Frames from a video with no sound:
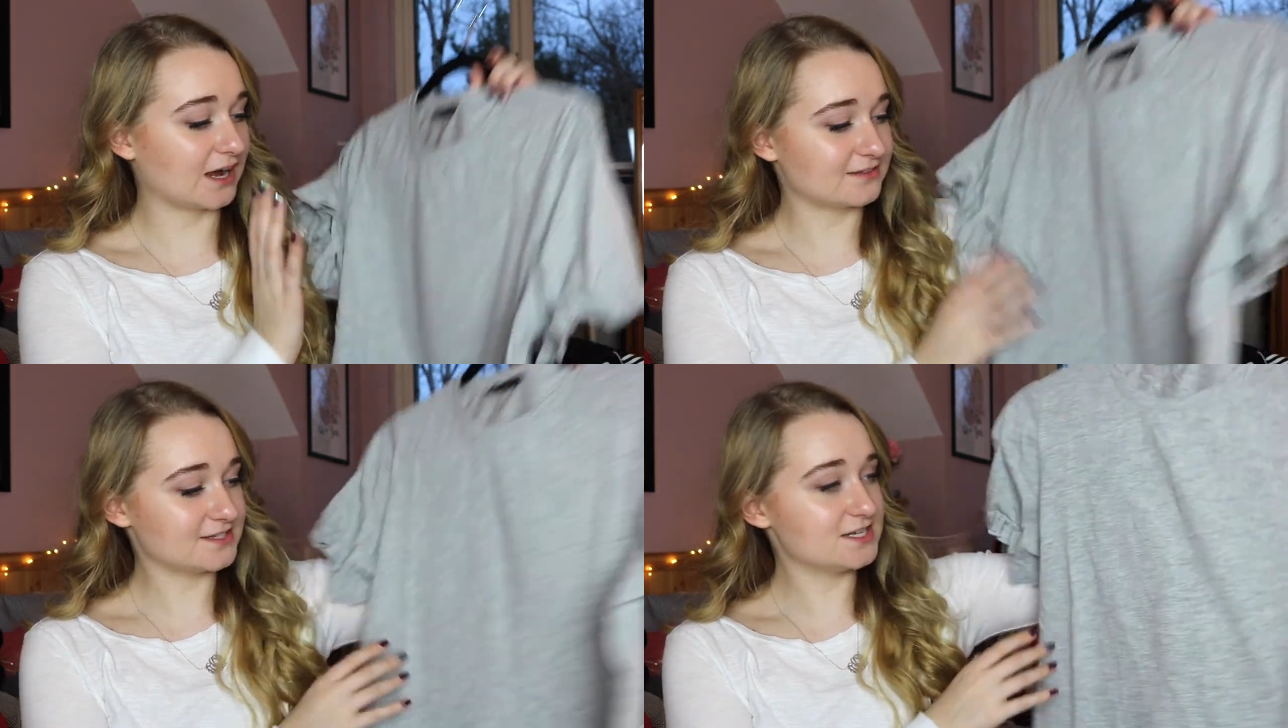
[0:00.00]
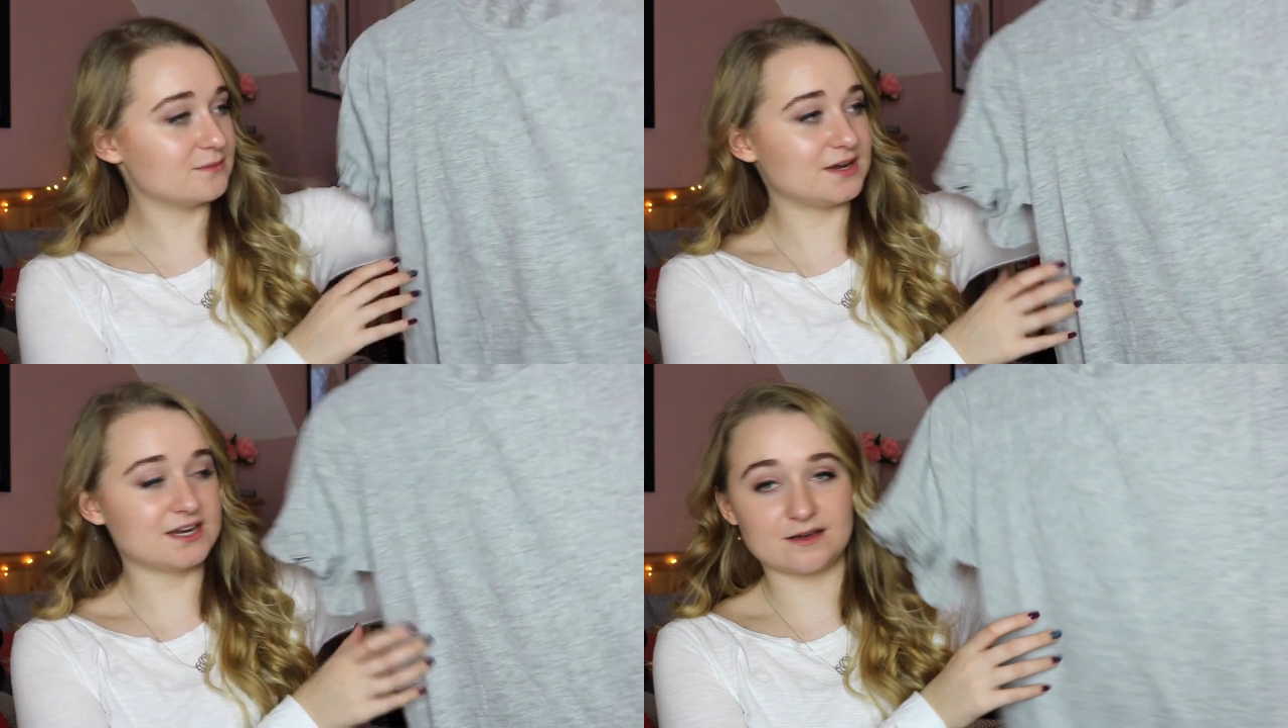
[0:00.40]
I got this in
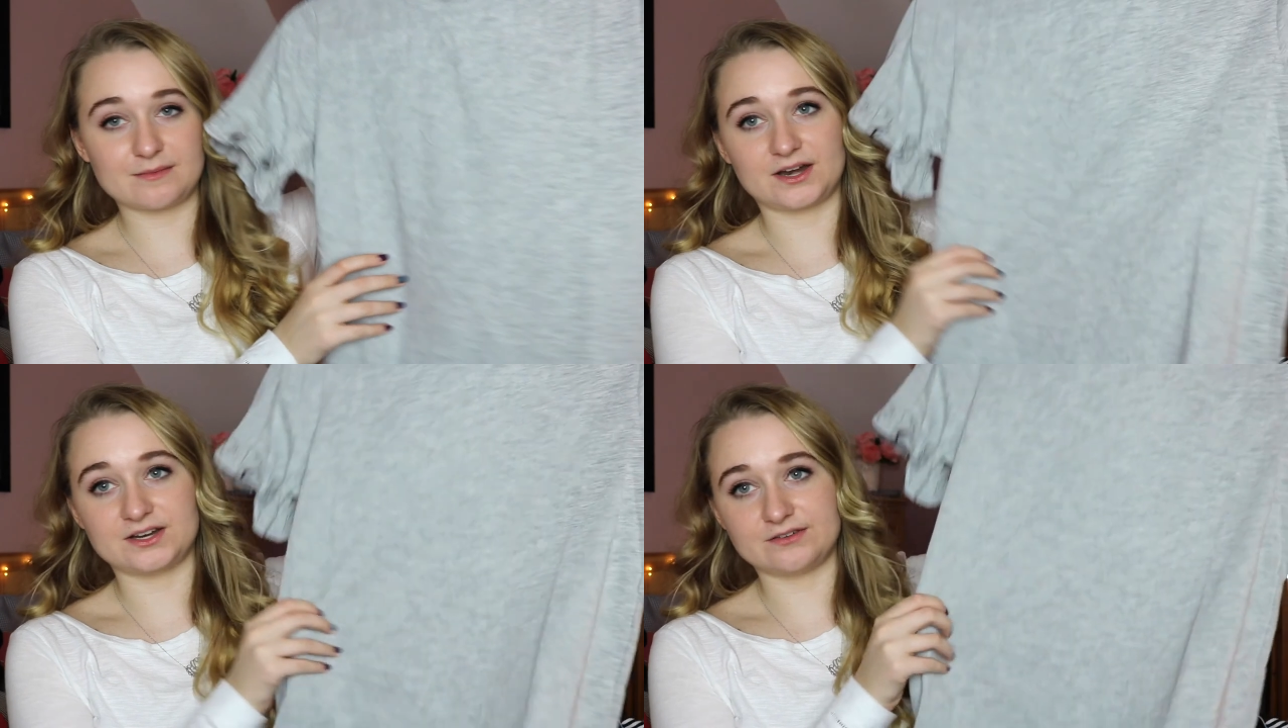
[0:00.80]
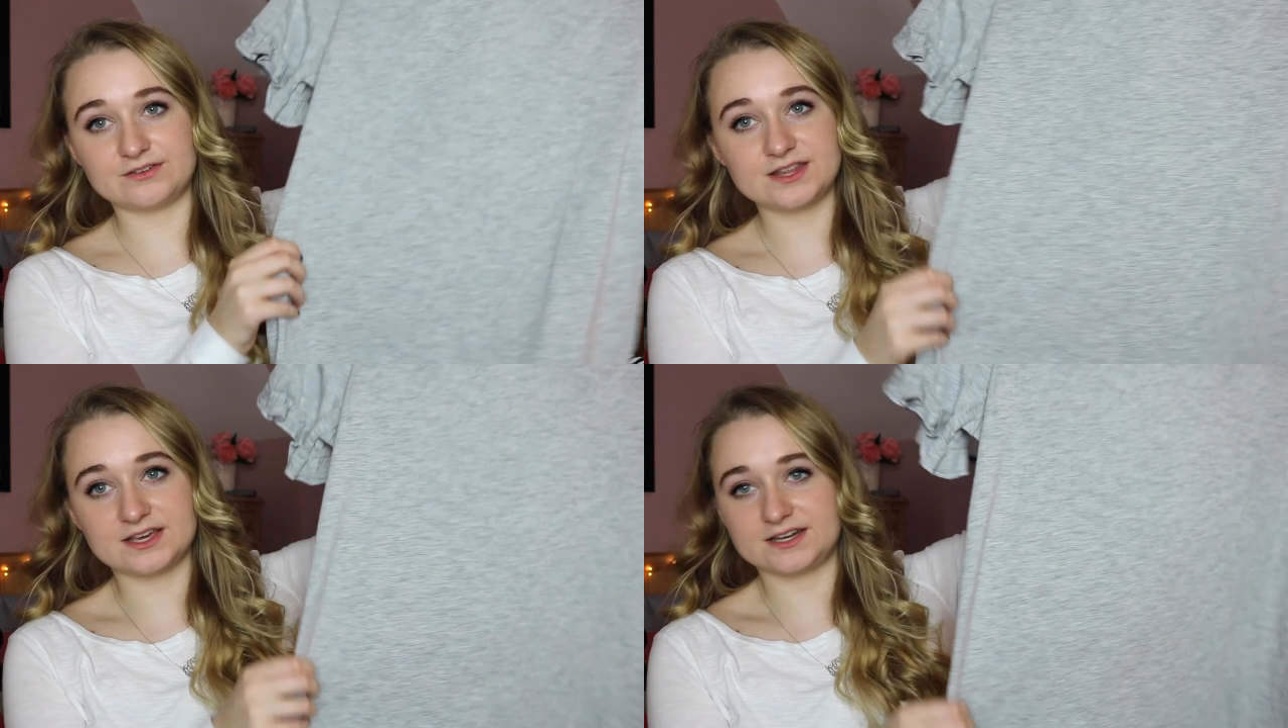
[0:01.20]
a medium and I
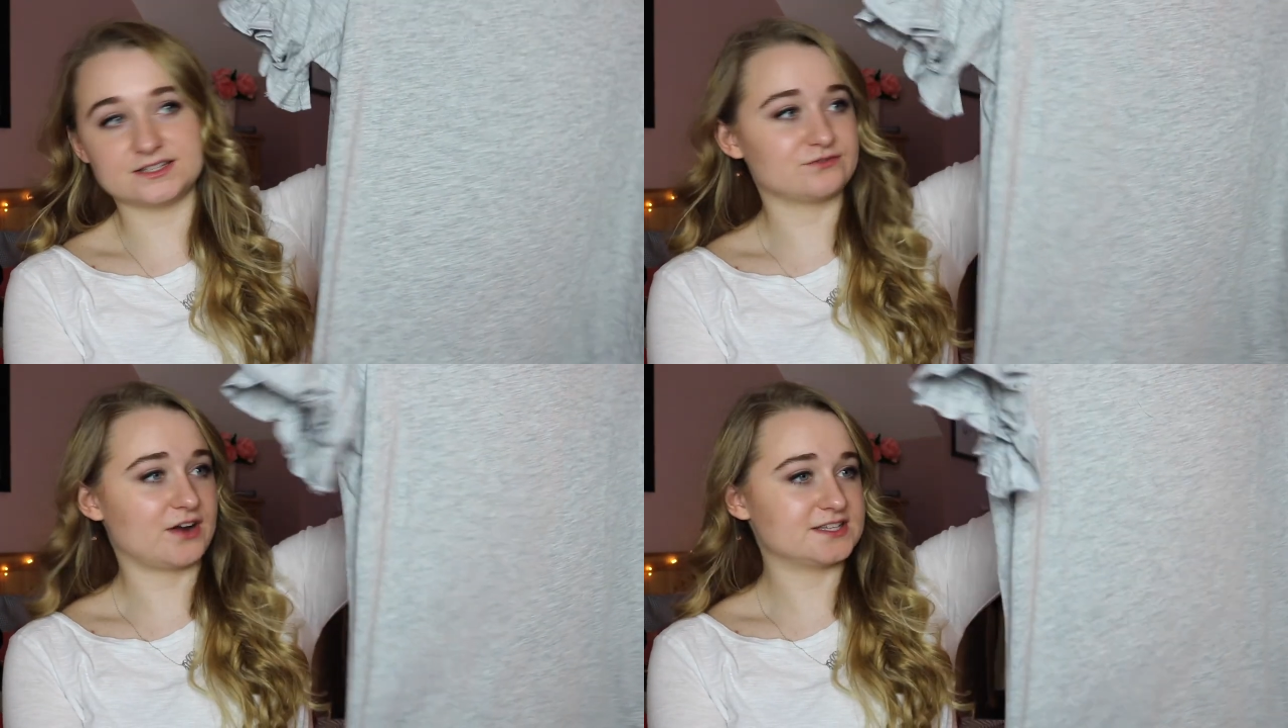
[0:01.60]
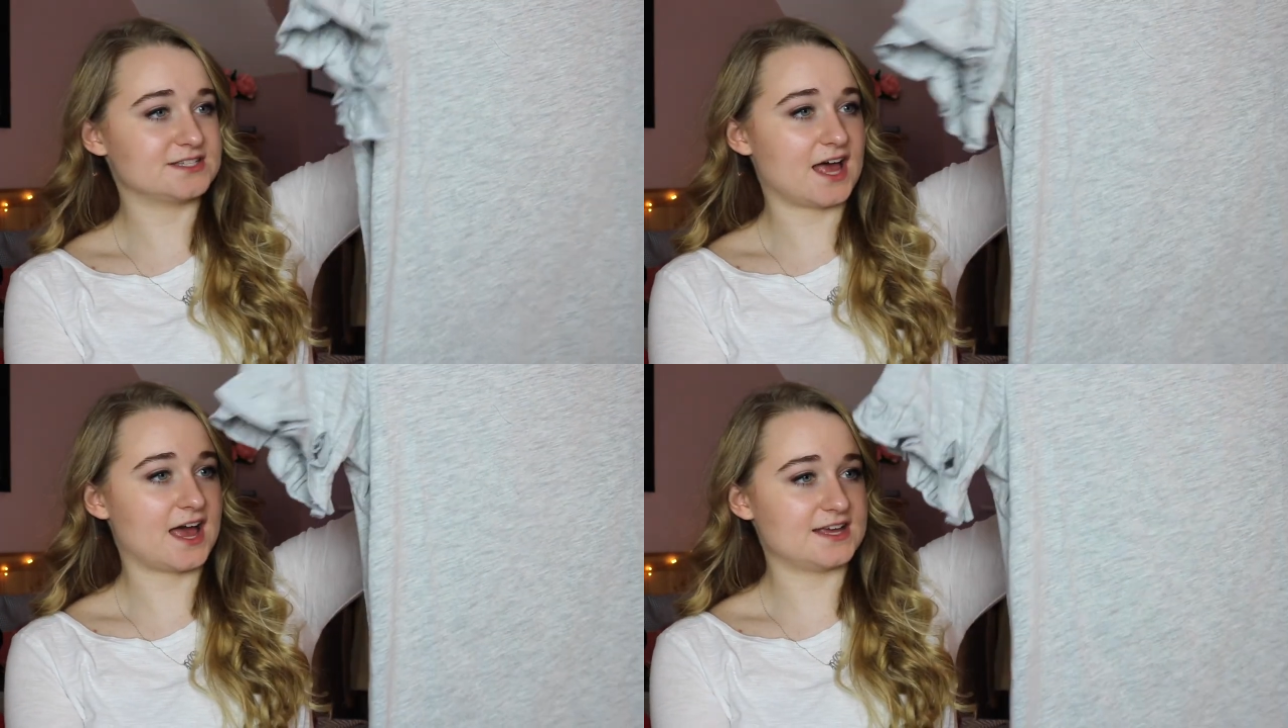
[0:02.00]
definitely think it is the right
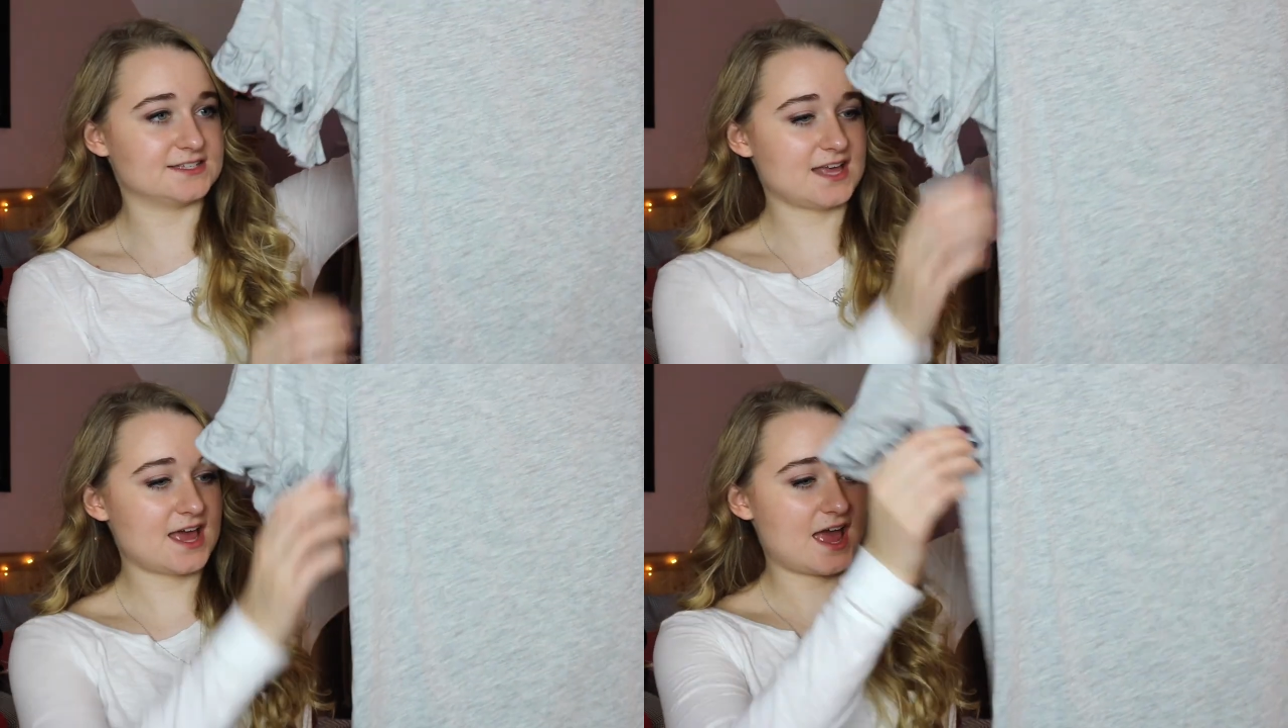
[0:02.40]
size.